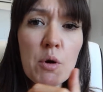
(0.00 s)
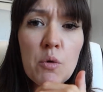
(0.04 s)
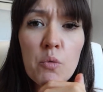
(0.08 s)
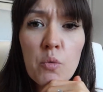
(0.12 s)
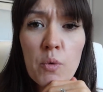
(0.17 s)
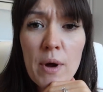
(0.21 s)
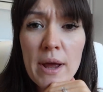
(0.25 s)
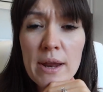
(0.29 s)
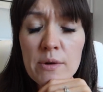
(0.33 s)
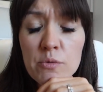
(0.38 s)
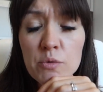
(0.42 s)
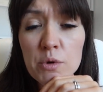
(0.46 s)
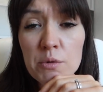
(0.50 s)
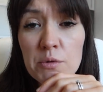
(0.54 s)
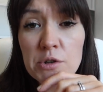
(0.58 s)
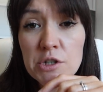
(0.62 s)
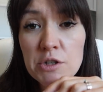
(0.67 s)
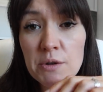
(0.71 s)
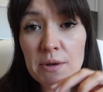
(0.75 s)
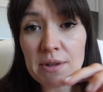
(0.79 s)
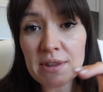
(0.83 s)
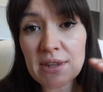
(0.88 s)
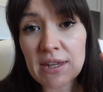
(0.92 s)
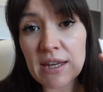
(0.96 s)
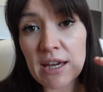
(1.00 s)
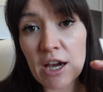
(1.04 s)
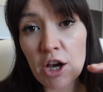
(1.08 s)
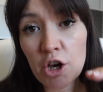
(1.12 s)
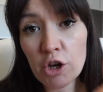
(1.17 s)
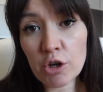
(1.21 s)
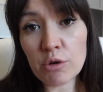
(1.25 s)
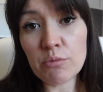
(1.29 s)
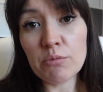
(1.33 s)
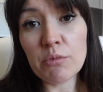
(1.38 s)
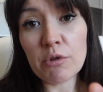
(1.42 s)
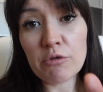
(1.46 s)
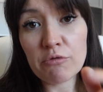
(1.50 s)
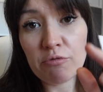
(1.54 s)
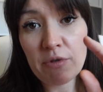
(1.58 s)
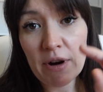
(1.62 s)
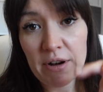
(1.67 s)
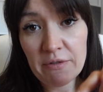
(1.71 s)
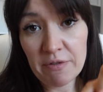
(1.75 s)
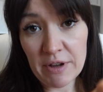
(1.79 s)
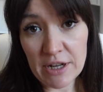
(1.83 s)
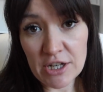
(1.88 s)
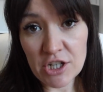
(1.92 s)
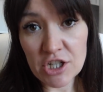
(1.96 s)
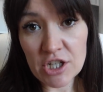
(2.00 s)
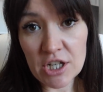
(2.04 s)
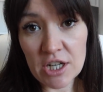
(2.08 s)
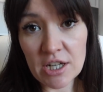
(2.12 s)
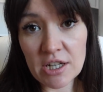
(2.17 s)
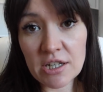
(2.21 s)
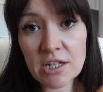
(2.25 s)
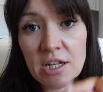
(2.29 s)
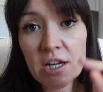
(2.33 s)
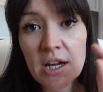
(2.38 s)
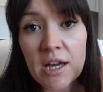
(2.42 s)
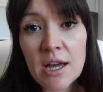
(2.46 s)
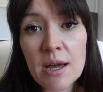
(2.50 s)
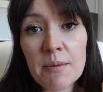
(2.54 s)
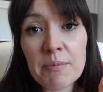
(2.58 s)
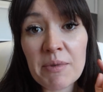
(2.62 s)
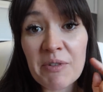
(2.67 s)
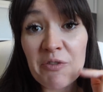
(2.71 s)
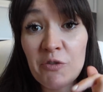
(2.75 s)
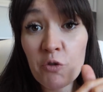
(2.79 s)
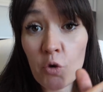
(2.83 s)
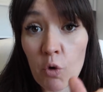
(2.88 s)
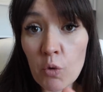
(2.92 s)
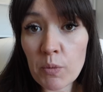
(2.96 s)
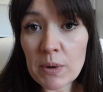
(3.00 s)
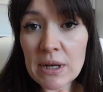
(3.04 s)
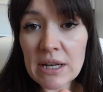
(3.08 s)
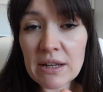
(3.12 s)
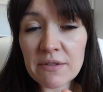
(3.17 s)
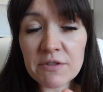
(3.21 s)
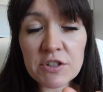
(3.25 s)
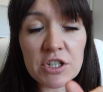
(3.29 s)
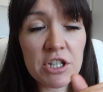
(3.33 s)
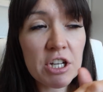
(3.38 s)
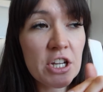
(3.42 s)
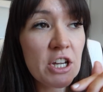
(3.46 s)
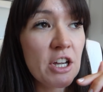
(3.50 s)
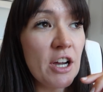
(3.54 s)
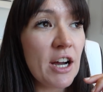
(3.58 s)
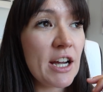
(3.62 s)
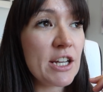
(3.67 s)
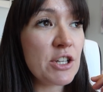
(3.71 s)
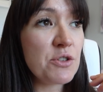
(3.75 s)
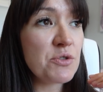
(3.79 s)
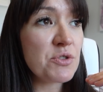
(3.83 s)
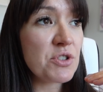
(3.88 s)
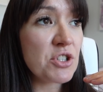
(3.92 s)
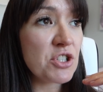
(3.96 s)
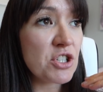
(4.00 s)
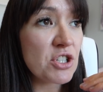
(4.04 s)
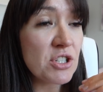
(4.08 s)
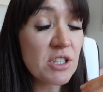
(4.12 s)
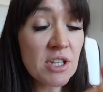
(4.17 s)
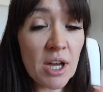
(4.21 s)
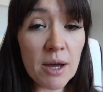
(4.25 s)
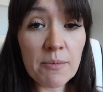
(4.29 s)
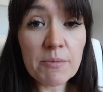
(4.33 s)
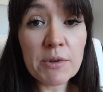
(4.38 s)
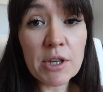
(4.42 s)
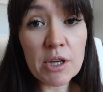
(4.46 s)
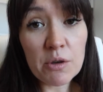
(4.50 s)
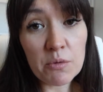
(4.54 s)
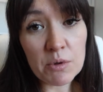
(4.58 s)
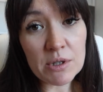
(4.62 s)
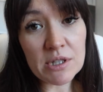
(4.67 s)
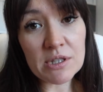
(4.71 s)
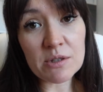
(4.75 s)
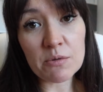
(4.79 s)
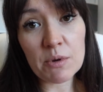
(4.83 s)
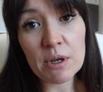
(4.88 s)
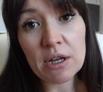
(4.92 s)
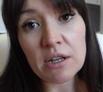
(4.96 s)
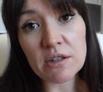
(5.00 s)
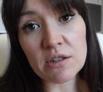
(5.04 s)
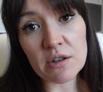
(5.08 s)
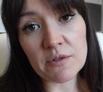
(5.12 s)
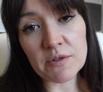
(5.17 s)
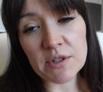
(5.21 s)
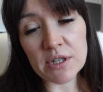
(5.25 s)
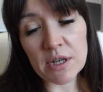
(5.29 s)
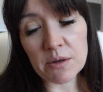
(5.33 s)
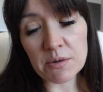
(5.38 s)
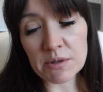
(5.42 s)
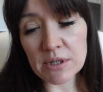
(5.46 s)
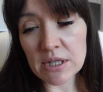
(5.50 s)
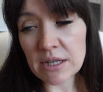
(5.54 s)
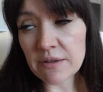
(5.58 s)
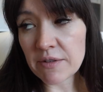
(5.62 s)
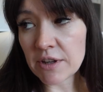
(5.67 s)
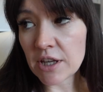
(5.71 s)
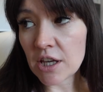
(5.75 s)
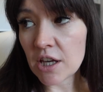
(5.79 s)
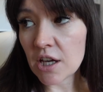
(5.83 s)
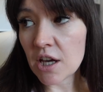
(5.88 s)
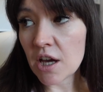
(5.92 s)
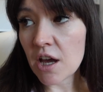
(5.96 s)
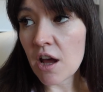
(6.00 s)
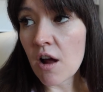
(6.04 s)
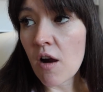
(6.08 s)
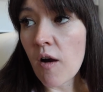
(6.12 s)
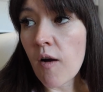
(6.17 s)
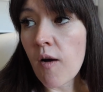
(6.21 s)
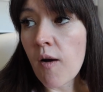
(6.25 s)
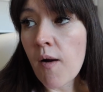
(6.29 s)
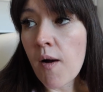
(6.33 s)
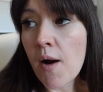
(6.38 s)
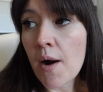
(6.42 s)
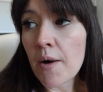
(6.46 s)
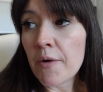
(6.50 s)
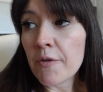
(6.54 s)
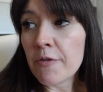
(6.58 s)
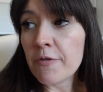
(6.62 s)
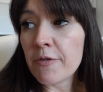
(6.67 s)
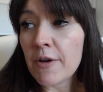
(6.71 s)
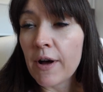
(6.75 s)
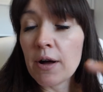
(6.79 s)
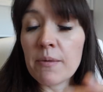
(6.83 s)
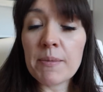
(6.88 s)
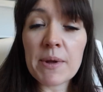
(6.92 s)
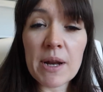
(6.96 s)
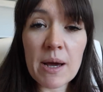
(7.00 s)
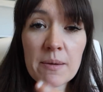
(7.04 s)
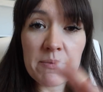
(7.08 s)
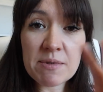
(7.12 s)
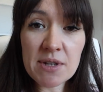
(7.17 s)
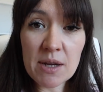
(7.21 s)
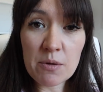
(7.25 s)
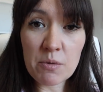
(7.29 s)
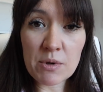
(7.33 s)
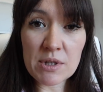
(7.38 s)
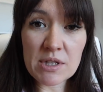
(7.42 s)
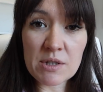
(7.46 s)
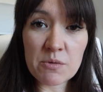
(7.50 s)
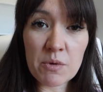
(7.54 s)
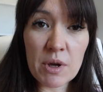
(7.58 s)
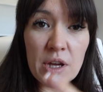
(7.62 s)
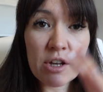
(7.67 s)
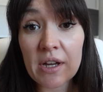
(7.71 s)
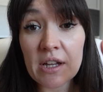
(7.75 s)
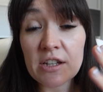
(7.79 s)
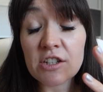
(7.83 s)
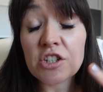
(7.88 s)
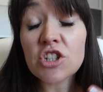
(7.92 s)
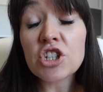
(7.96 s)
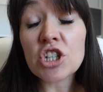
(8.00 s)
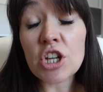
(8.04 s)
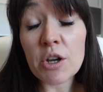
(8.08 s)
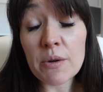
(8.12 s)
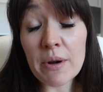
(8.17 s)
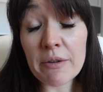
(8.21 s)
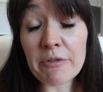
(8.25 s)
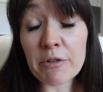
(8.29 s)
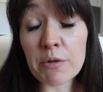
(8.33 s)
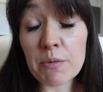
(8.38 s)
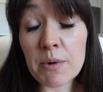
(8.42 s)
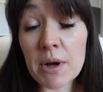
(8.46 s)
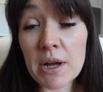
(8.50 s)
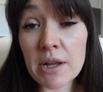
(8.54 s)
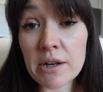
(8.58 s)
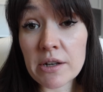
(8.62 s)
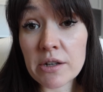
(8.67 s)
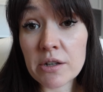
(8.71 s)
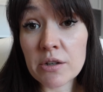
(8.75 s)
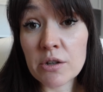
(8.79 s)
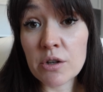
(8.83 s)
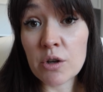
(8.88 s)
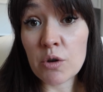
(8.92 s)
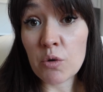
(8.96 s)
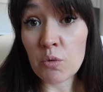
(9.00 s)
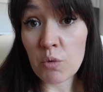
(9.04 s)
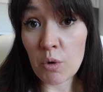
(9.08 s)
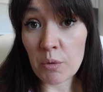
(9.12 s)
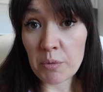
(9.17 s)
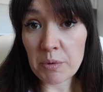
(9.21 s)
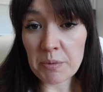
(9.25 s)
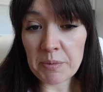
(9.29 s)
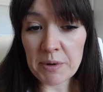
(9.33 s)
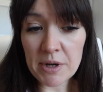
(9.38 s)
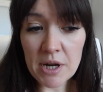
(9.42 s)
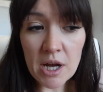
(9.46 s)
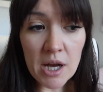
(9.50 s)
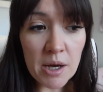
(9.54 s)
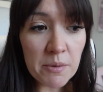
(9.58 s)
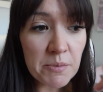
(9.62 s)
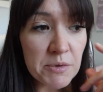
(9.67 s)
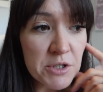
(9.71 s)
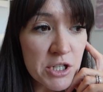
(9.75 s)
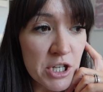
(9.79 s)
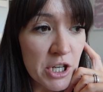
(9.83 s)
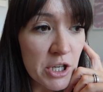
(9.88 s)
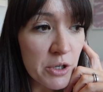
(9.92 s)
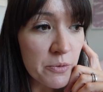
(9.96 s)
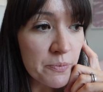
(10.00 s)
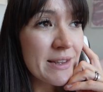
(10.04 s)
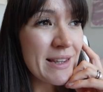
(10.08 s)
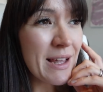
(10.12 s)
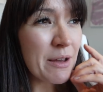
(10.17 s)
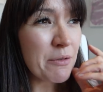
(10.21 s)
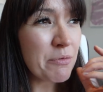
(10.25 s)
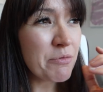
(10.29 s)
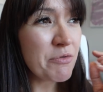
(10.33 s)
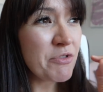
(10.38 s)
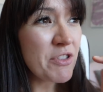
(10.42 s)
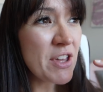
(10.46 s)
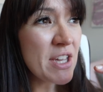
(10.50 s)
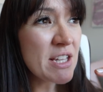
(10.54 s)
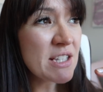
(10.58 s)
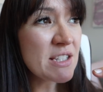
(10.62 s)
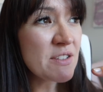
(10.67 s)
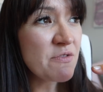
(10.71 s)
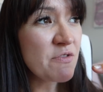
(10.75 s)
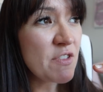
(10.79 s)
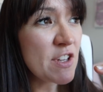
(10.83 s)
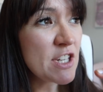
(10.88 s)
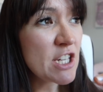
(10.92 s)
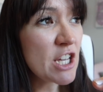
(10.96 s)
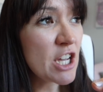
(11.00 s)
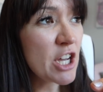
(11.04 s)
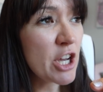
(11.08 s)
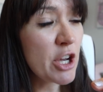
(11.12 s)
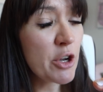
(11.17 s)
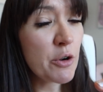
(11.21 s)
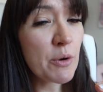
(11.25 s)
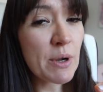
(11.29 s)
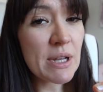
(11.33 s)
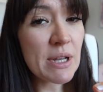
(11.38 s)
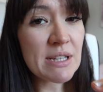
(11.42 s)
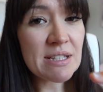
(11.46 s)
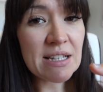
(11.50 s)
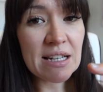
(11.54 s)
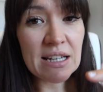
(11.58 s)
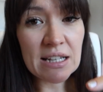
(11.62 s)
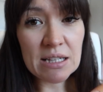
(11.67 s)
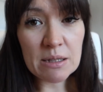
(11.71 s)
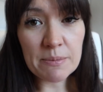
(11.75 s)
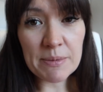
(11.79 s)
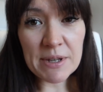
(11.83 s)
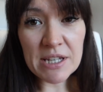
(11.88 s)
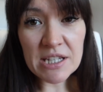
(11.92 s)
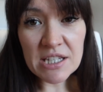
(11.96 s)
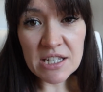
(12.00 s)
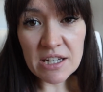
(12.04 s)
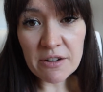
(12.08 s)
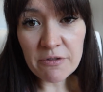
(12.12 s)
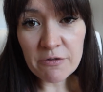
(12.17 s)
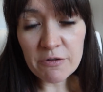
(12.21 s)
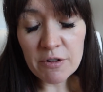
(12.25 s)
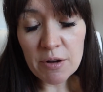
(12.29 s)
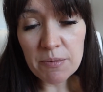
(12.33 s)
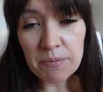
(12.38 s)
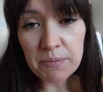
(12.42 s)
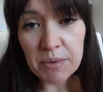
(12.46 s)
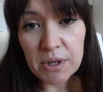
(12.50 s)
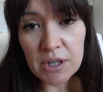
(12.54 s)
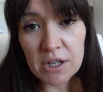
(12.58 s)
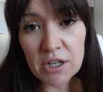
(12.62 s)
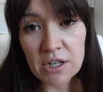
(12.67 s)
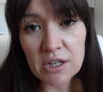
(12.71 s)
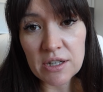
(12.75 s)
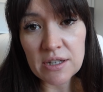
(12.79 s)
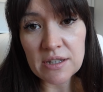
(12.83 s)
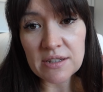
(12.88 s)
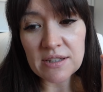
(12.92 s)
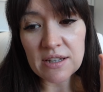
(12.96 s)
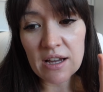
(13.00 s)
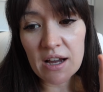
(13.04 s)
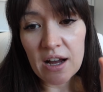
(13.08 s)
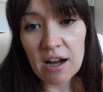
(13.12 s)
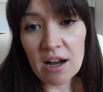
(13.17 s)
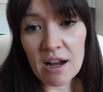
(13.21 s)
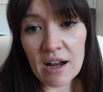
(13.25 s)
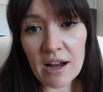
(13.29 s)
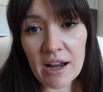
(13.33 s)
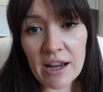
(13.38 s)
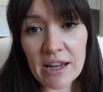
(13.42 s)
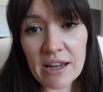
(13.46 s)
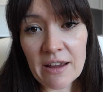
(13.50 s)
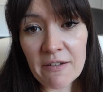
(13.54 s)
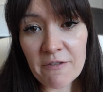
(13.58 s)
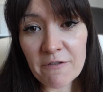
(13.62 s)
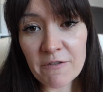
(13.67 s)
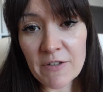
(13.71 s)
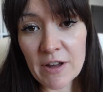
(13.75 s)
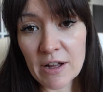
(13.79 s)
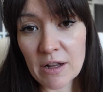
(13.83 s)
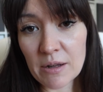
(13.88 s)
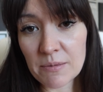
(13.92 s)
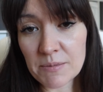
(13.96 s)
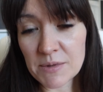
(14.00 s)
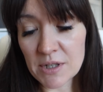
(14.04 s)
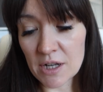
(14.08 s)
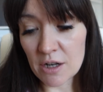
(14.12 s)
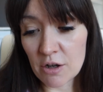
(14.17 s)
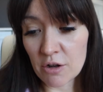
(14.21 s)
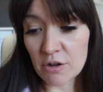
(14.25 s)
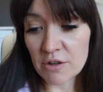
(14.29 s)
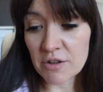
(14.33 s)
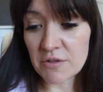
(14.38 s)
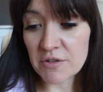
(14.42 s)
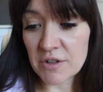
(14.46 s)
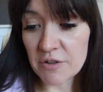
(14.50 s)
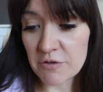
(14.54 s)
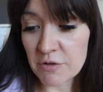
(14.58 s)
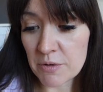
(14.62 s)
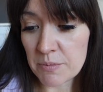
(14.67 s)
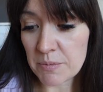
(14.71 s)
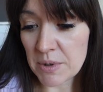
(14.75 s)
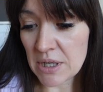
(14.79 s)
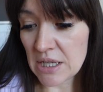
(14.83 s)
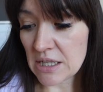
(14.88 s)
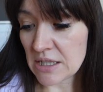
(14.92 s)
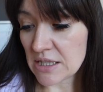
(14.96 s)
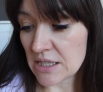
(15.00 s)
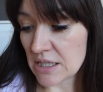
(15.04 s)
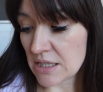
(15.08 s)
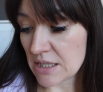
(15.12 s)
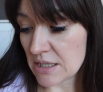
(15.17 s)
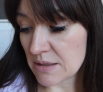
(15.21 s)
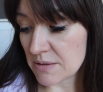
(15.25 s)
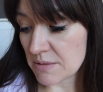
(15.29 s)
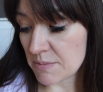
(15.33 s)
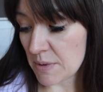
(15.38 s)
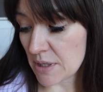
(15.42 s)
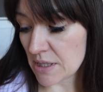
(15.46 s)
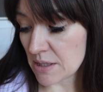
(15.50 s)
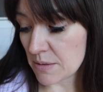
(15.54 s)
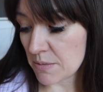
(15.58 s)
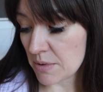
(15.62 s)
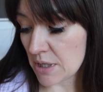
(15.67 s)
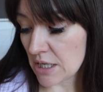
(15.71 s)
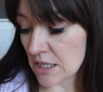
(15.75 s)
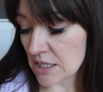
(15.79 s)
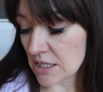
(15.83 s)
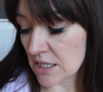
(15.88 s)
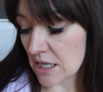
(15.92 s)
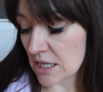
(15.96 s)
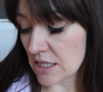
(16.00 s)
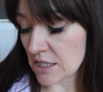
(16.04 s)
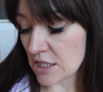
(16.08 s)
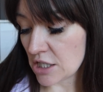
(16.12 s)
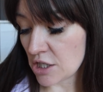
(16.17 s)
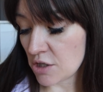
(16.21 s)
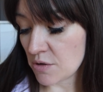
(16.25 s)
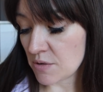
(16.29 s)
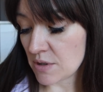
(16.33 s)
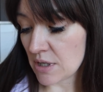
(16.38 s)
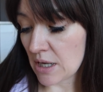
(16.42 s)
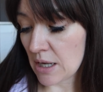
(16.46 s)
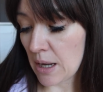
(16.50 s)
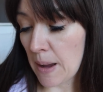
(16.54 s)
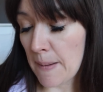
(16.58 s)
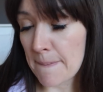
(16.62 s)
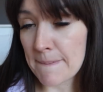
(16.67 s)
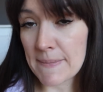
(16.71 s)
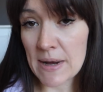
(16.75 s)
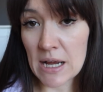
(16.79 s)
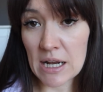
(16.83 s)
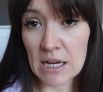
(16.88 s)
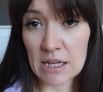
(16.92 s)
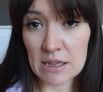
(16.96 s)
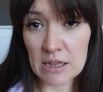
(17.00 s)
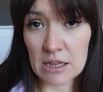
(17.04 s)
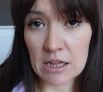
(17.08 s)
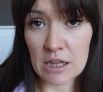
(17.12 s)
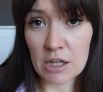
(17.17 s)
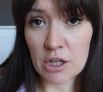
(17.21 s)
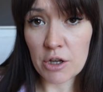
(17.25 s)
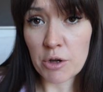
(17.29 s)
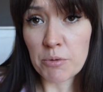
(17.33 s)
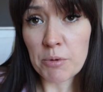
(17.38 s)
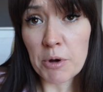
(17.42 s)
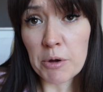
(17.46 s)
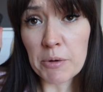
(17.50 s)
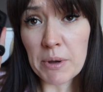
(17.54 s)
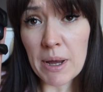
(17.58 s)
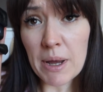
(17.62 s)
When we were doing the home renovation before we lived here, I used to just come here once a week because obviously I wasn't living here, film an update once a week and to show everyone what we've been up to. Now this video is a little bit different because I filmed a lot of different pieces, bits and pieces using my little GoPro